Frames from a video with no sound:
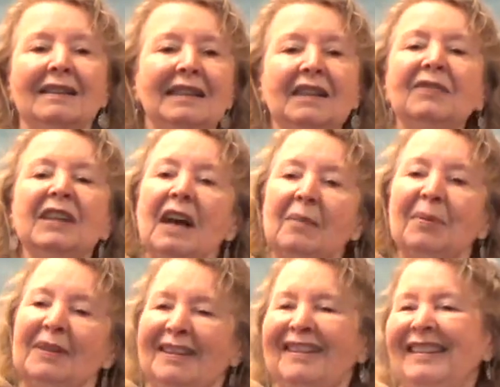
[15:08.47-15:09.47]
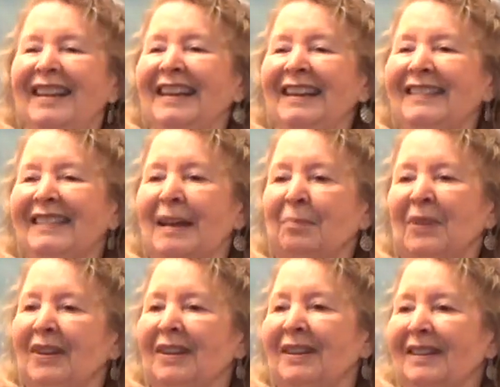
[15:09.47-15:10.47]
given up and
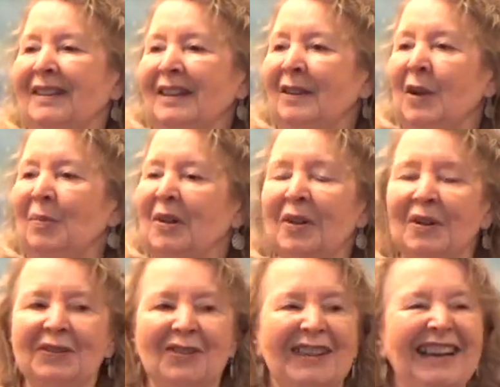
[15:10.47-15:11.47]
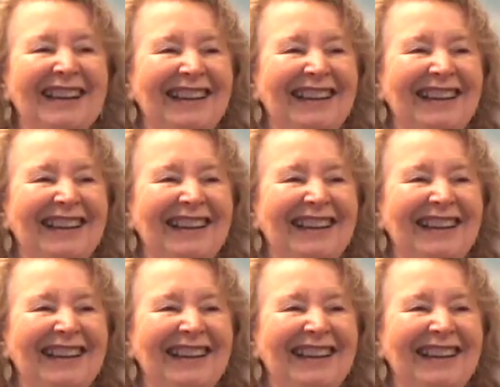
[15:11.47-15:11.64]
accepted the global culture